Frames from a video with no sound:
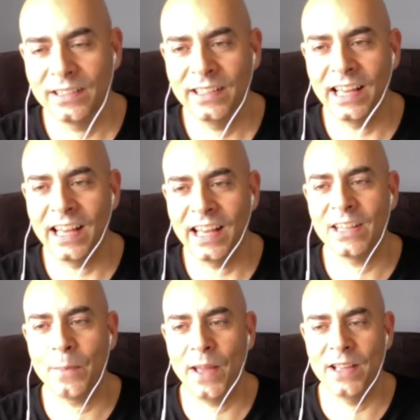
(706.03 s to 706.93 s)
yeah, it
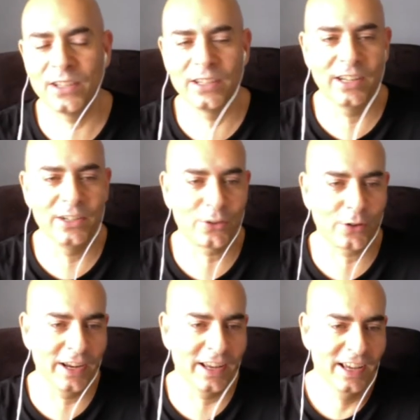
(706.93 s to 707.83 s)
depends on
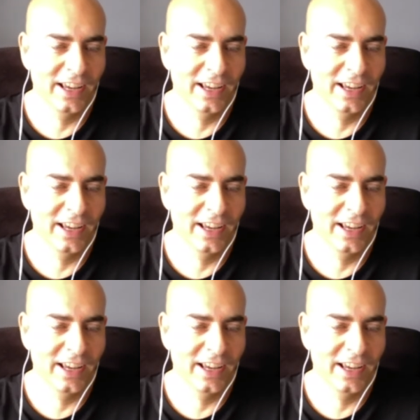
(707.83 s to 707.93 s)
Trigg